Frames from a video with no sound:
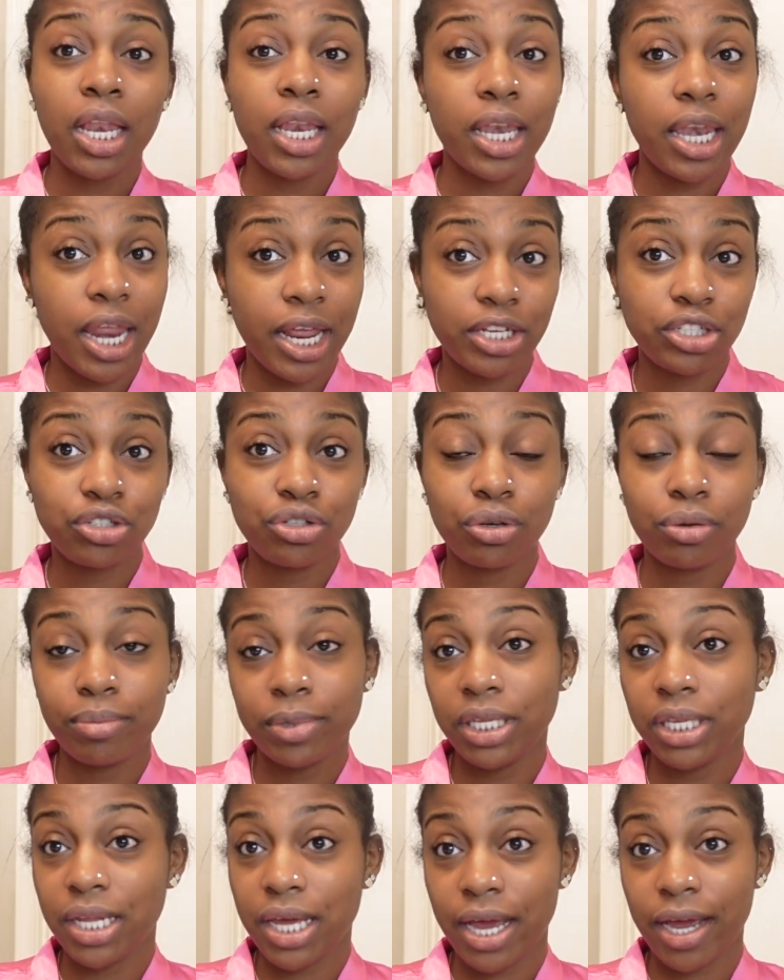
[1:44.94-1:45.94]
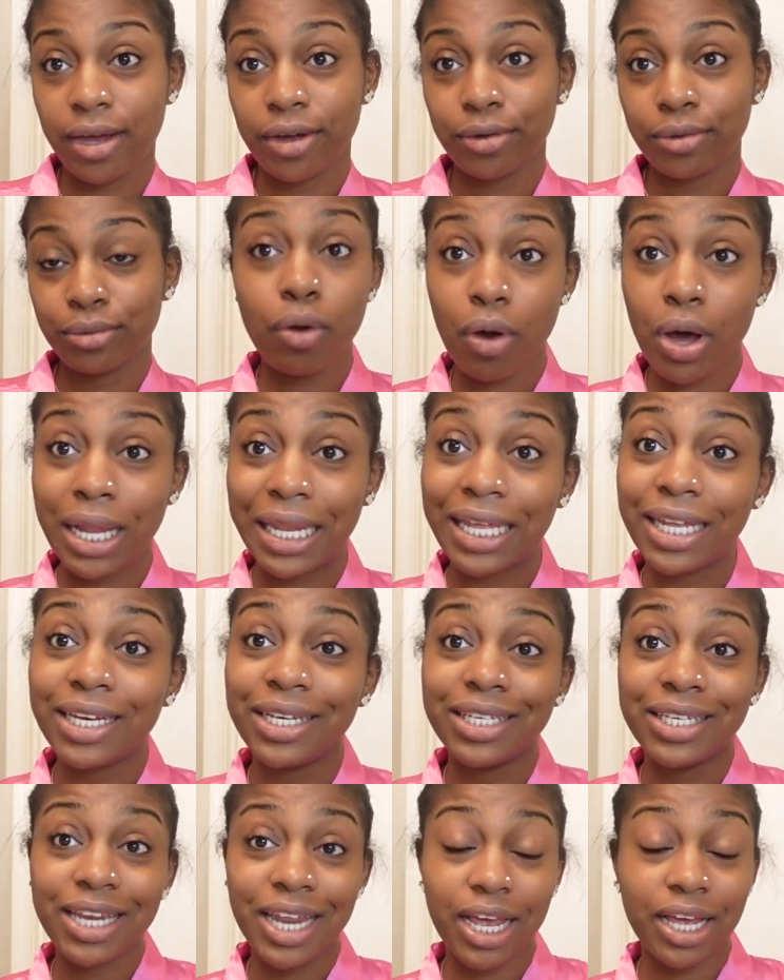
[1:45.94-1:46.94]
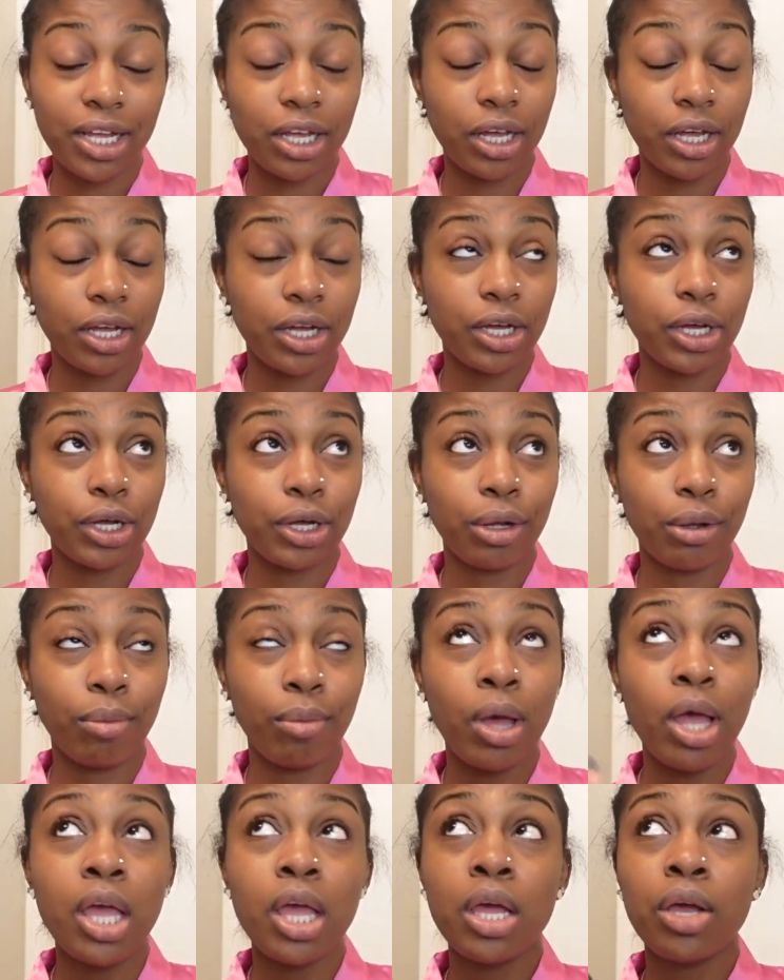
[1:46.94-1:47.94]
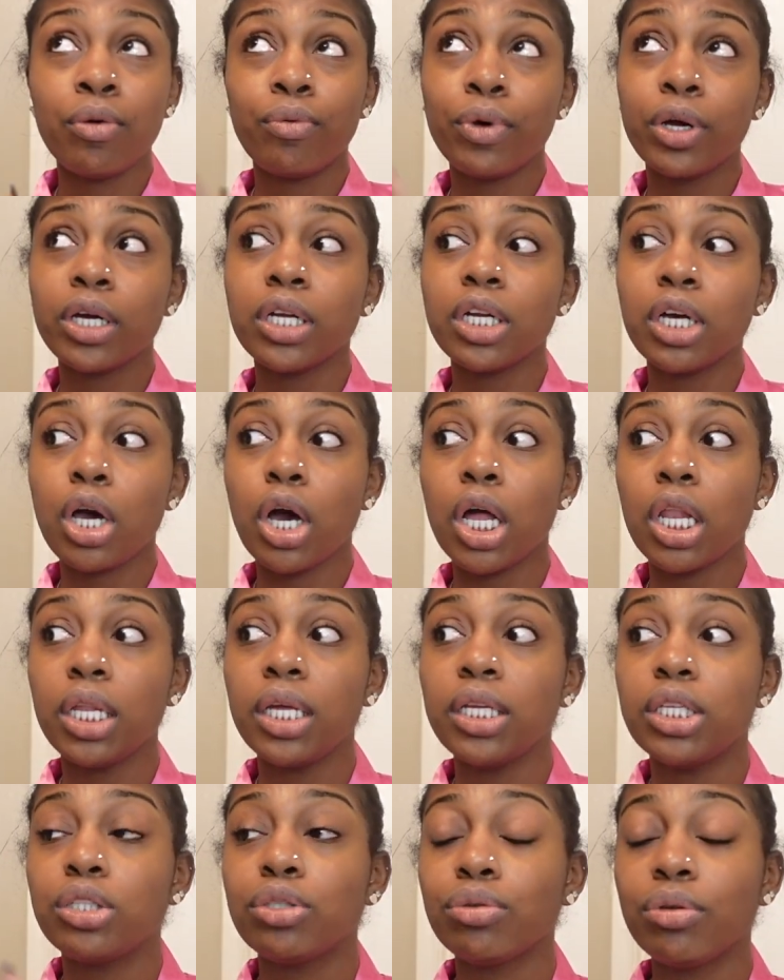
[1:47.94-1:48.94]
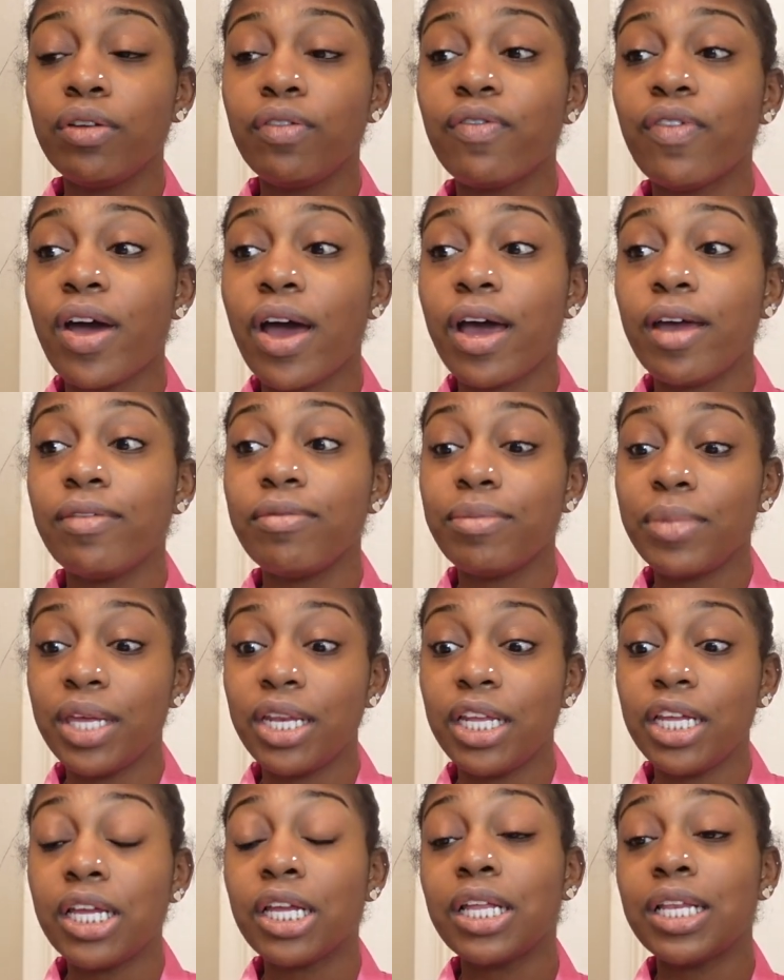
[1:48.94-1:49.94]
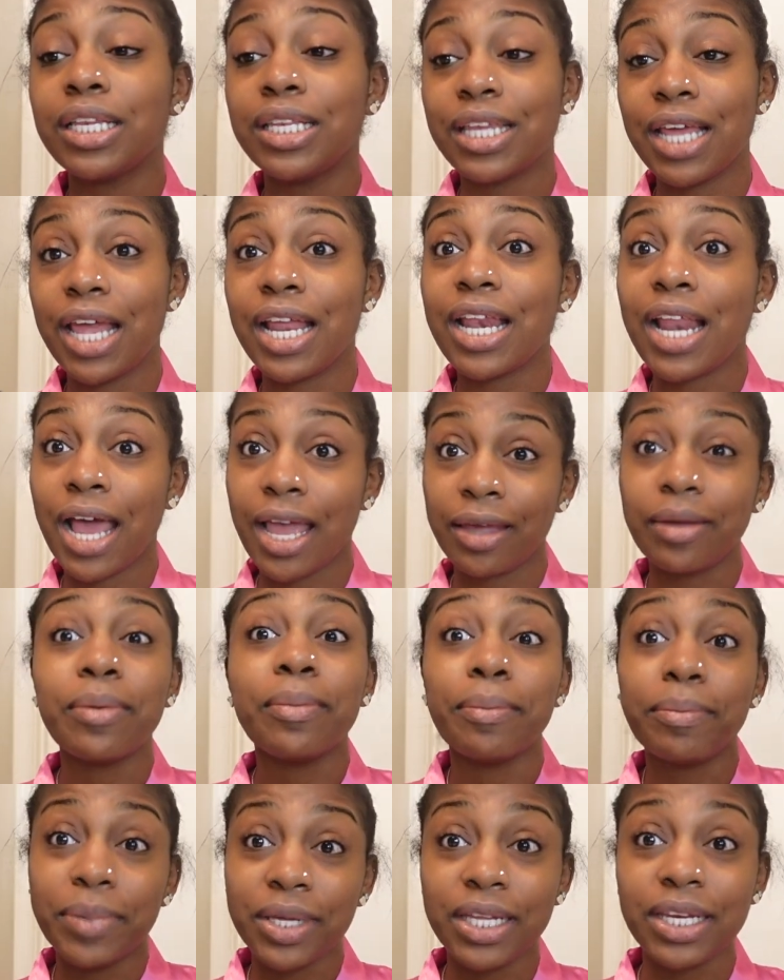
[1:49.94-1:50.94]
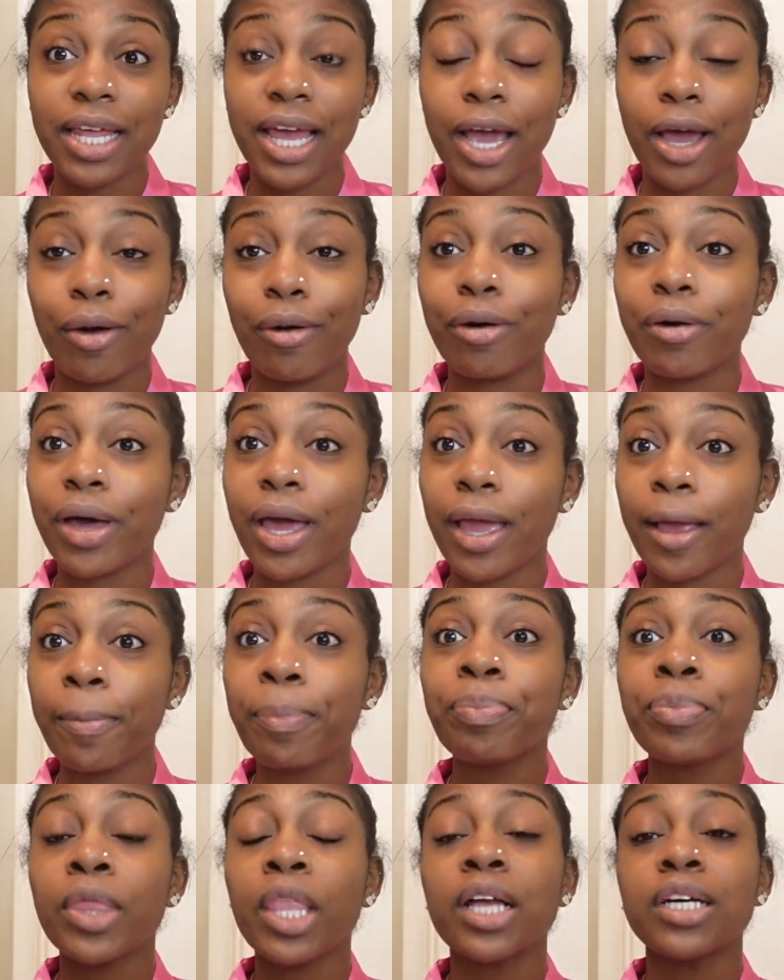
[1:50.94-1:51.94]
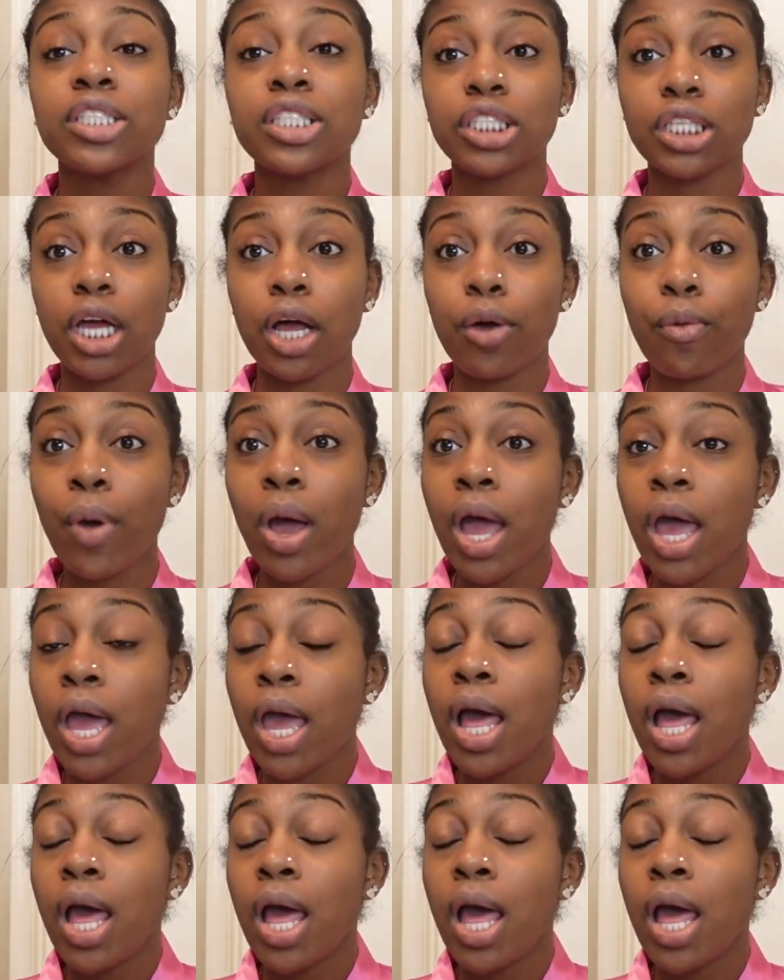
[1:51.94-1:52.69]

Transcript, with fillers: natural beatdown. Call it, um, we're gonna call it a 25 minute date night beatdown, okay? So